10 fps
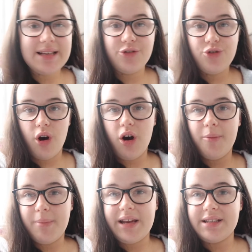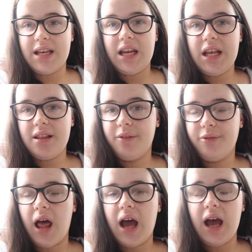is not amazing in the
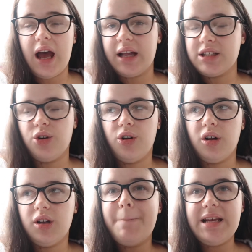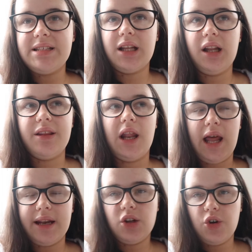flat at all. Basically, the
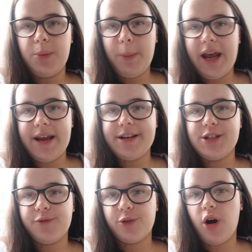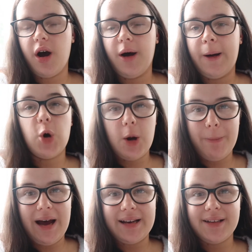landlord pays for our
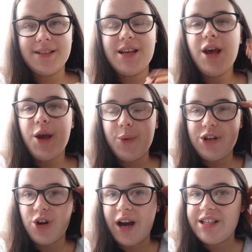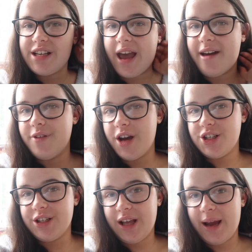broadband. We tried to get a
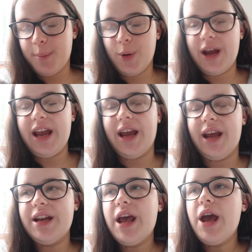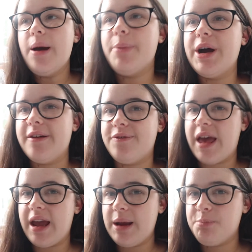Virgin line put in, but if
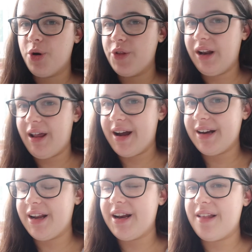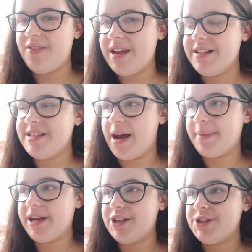they put the line in and they
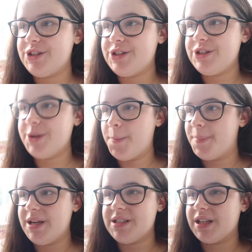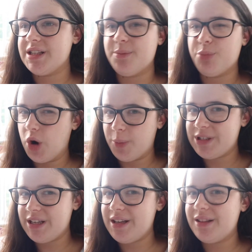damage basically the
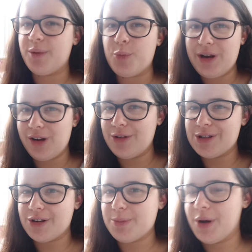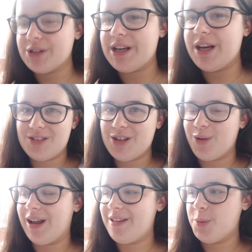property, then we lose our deposit.
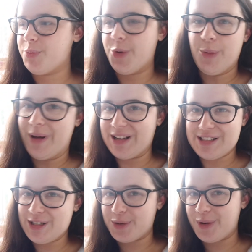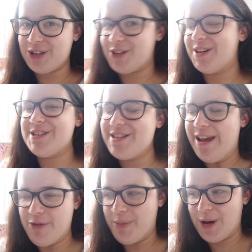So like the broadband situation has
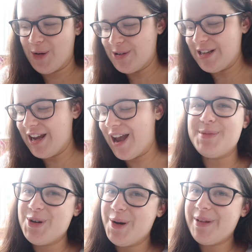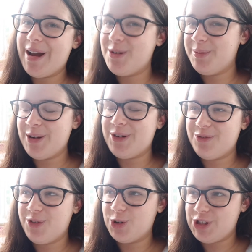never been good here. Normally I upload
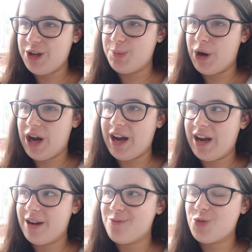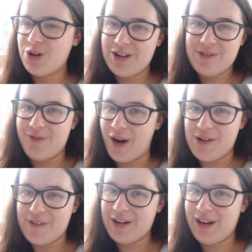on 4G, but I am running
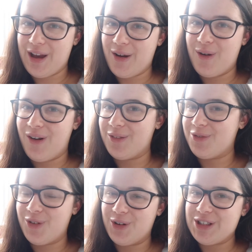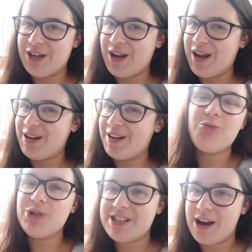very, very low on 4G and it
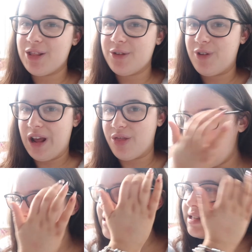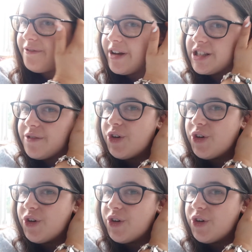runs out on the 5th and it's the 1st of